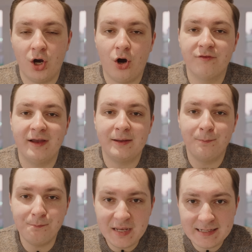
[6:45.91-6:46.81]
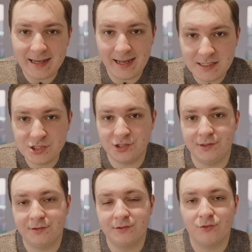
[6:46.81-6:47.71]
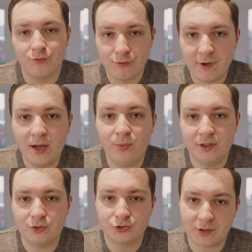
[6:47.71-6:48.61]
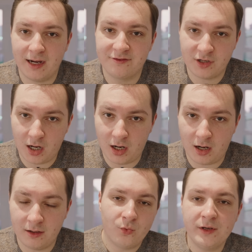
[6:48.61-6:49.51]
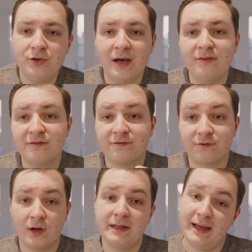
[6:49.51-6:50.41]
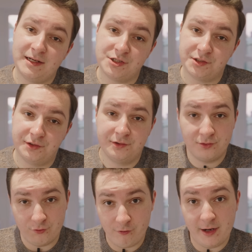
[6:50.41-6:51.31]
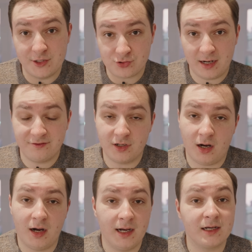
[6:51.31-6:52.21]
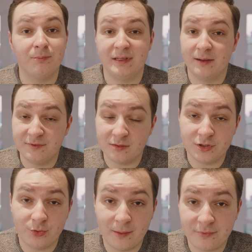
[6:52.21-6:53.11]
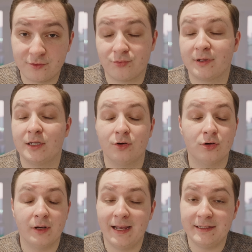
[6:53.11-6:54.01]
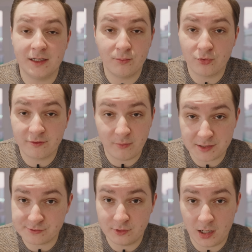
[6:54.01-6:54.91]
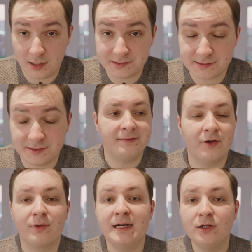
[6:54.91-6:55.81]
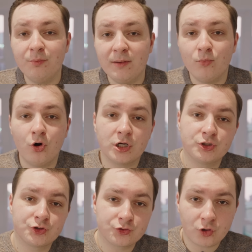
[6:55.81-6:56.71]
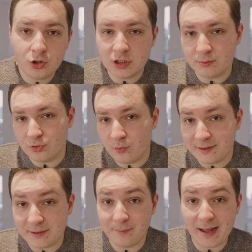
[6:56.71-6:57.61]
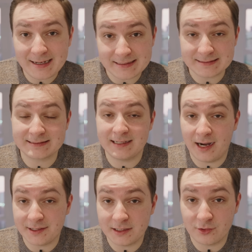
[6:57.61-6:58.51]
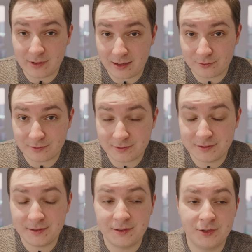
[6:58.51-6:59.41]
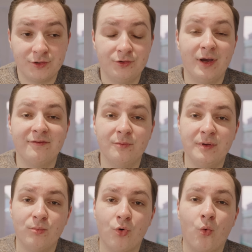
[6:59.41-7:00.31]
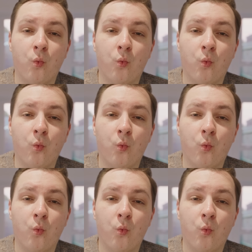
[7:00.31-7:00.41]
of a mid-engined rear-wheel drive car, when you have a front-engined rear drive car like a BMW M3 or any number of muscle cars, they're a little bit more controllable when the back is sliding around. You have a bit more